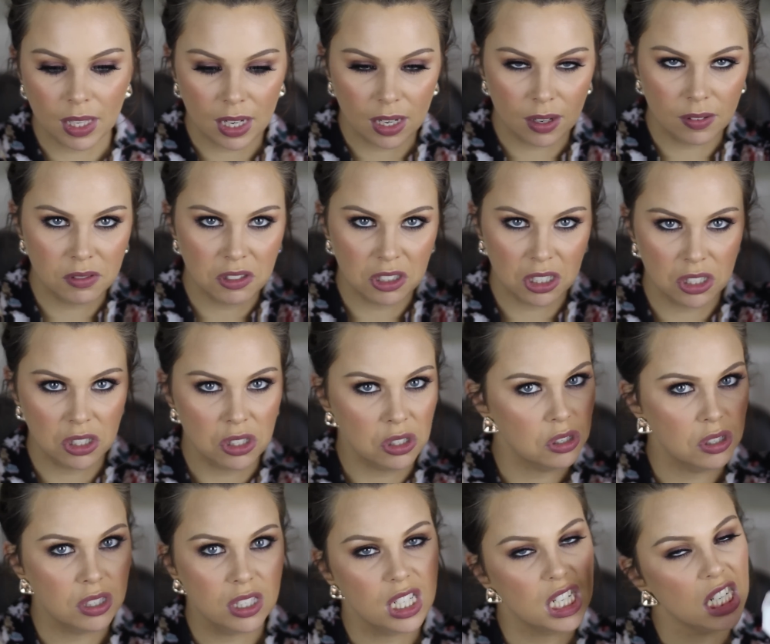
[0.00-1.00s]
And I've just
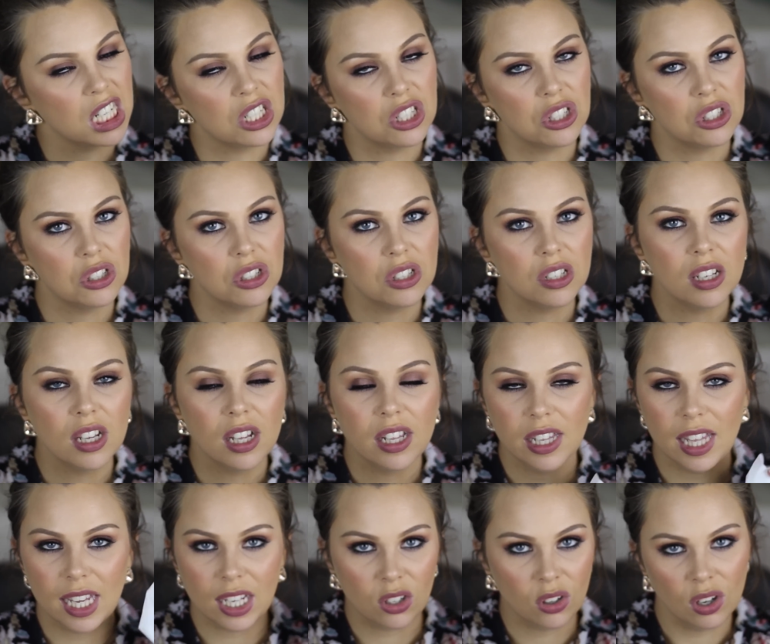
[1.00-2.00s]
used a tissue,
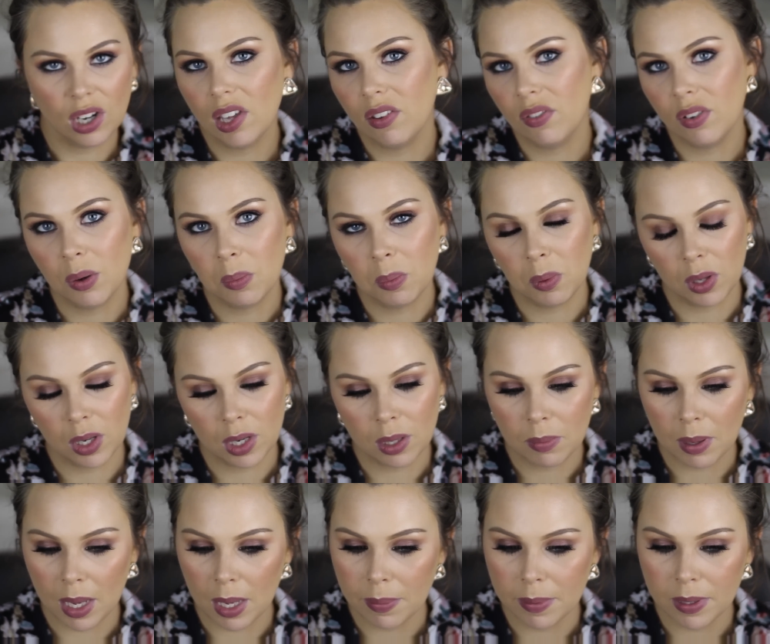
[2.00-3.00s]
like not even a
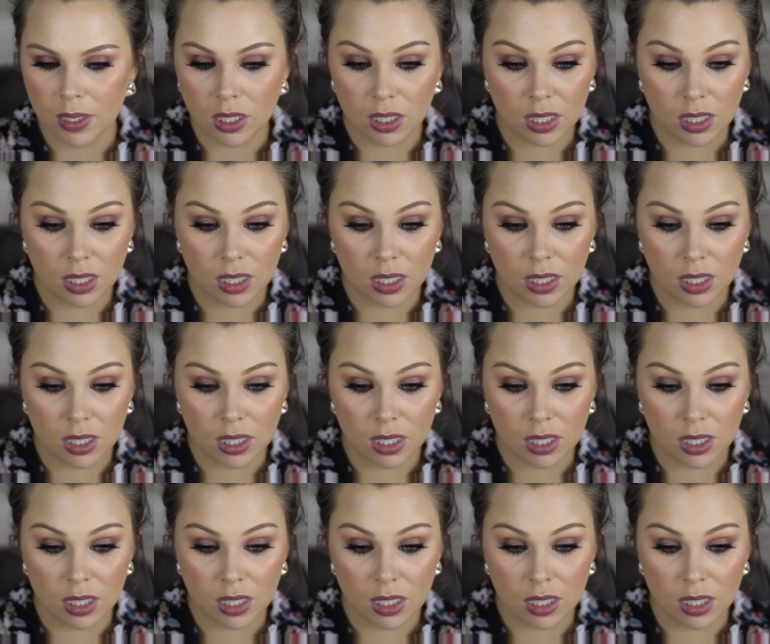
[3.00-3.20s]
blotting paper,